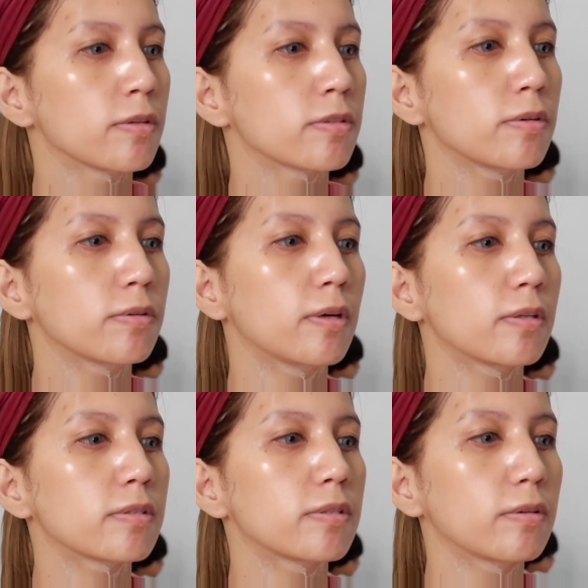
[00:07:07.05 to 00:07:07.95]
So
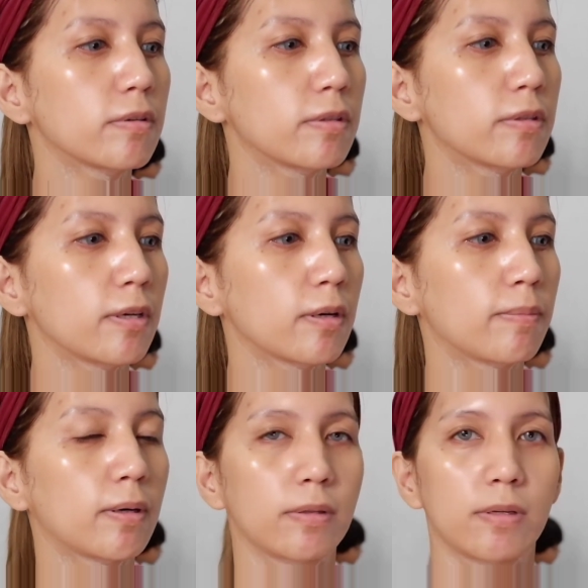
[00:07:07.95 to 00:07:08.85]
that's the good thing
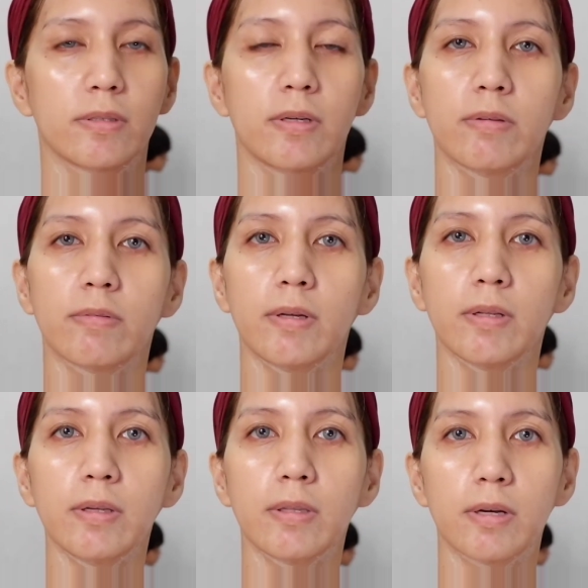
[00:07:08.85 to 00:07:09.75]
about this. I
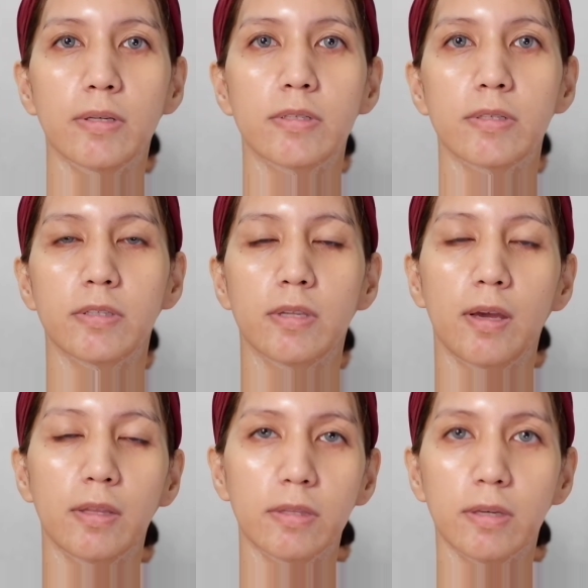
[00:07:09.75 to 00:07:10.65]

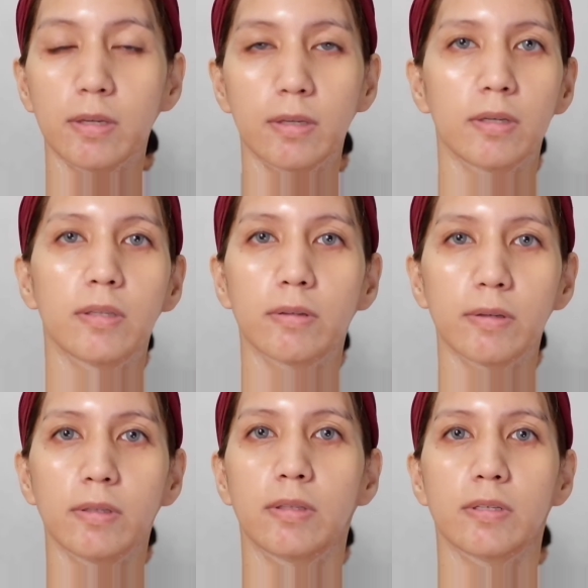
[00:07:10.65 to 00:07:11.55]
think it
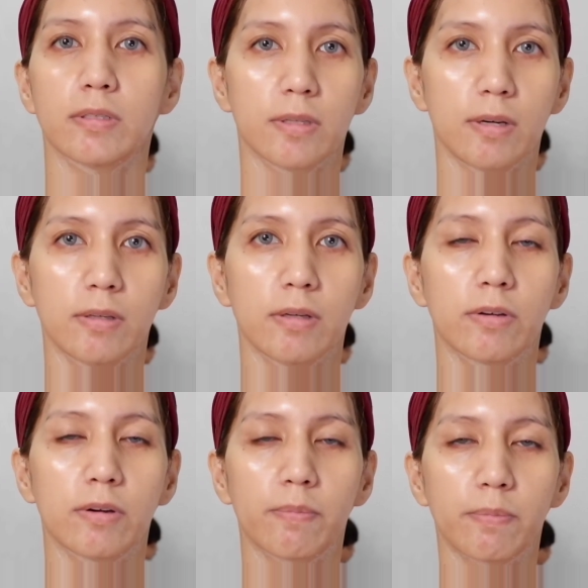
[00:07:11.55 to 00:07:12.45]
really does
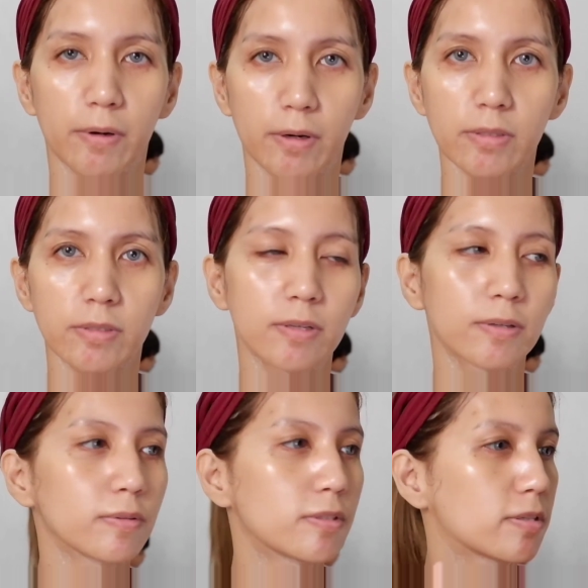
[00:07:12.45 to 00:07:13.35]
tighten your pores
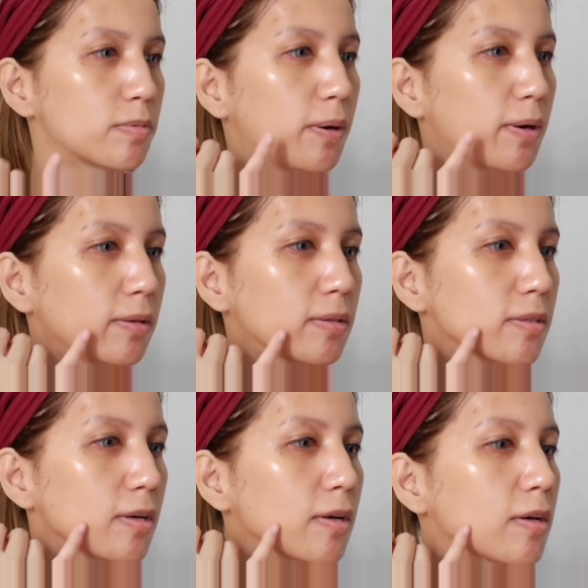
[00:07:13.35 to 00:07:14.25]
just by this.